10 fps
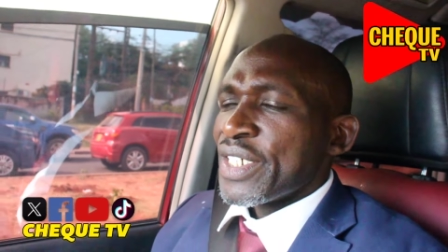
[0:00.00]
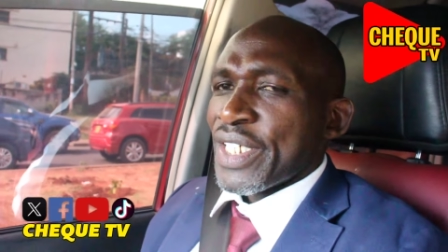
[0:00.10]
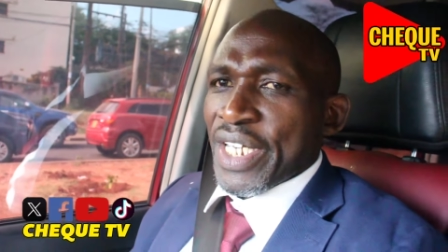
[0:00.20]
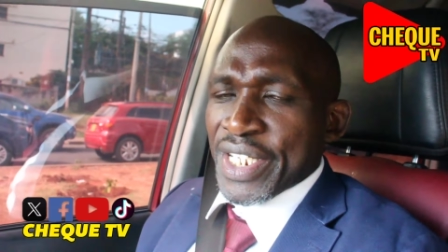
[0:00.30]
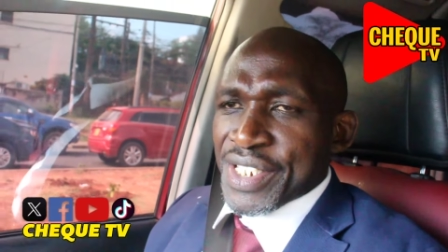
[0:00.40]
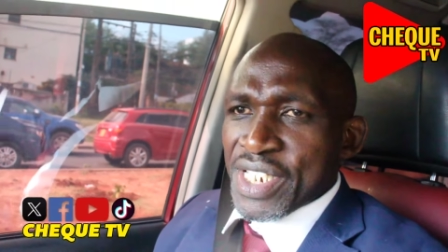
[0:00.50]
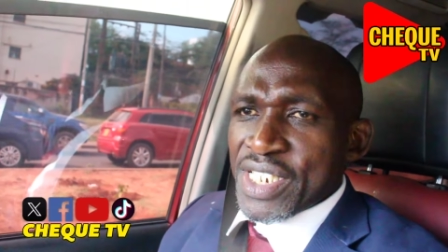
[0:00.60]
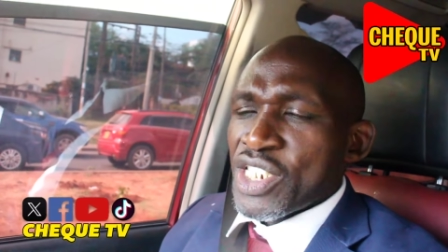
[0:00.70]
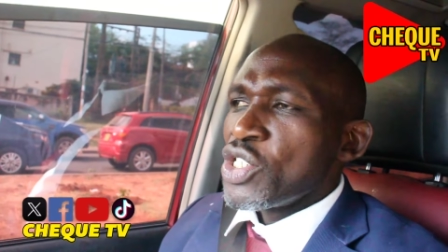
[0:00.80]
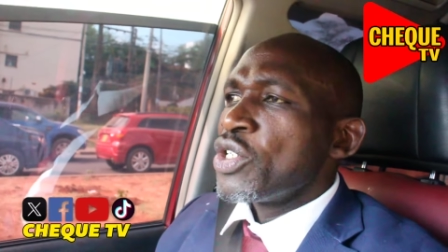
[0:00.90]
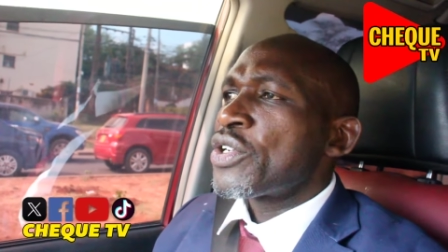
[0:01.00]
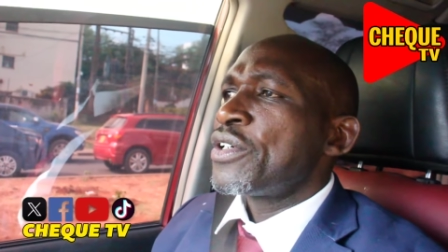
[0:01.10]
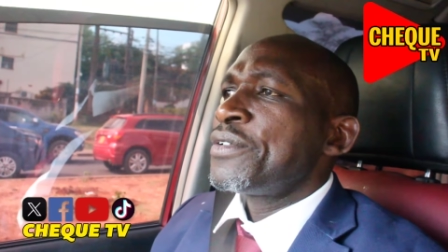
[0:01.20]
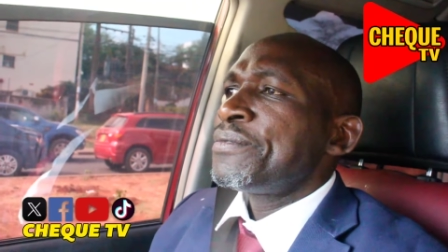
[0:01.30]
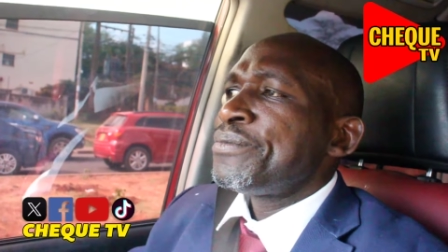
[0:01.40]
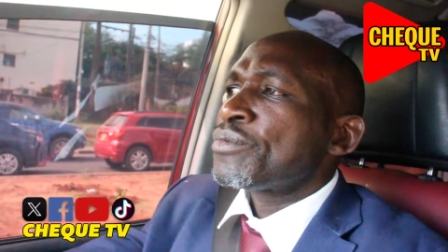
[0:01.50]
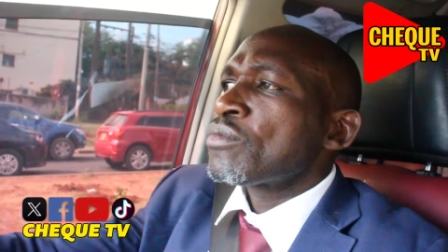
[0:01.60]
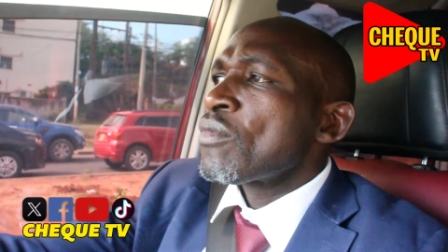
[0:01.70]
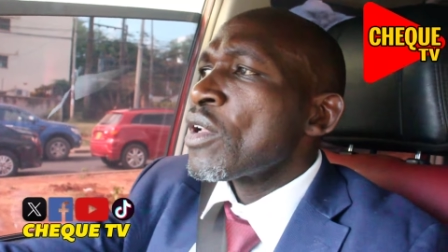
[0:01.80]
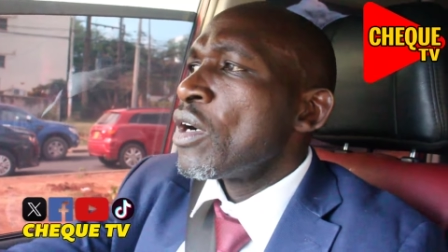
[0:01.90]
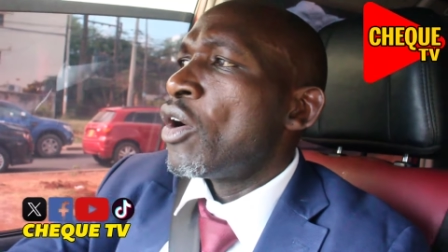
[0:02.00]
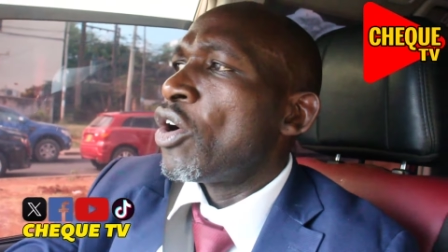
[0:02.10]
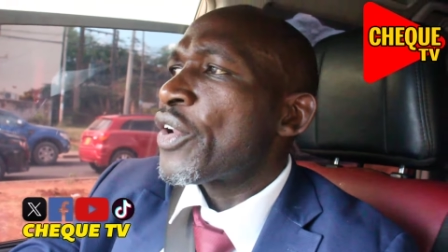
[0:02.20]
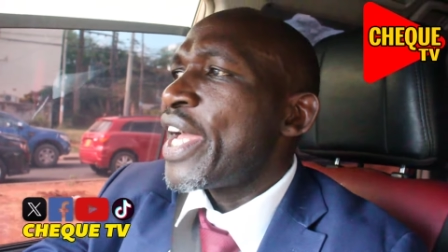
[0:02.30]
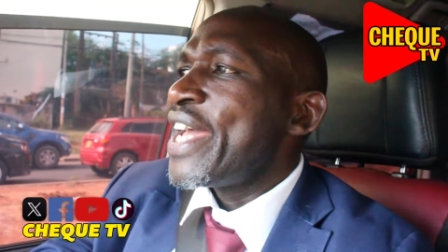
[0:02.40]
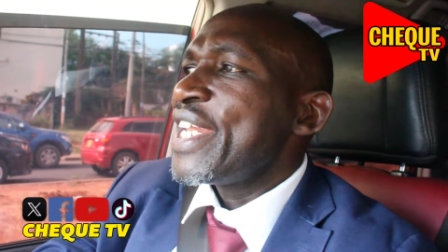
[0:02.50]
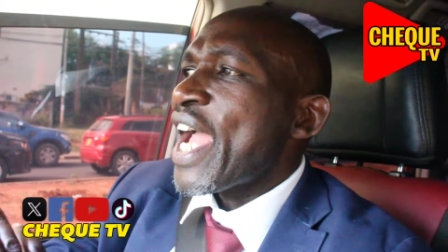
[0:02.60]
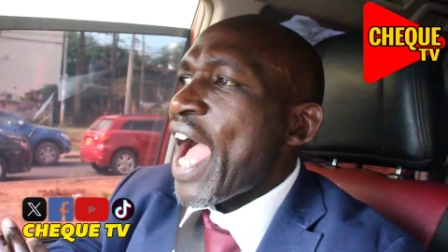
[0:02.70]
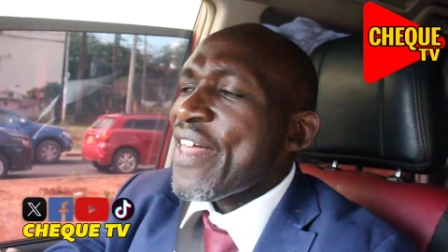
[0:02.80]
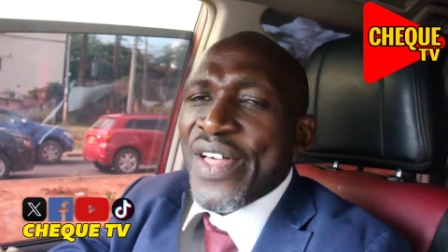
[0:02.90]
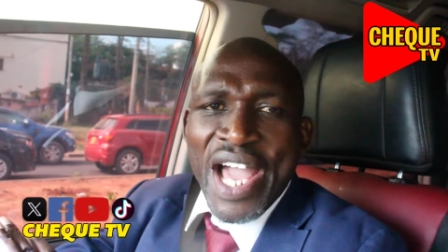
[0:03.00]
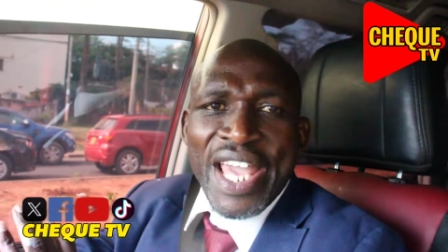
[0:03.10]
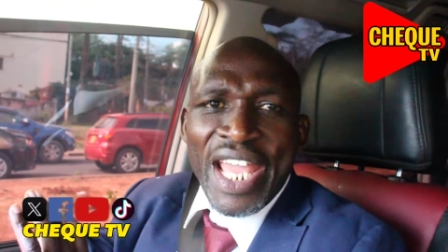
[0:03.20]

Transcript: Ndindi Nyoro, or any other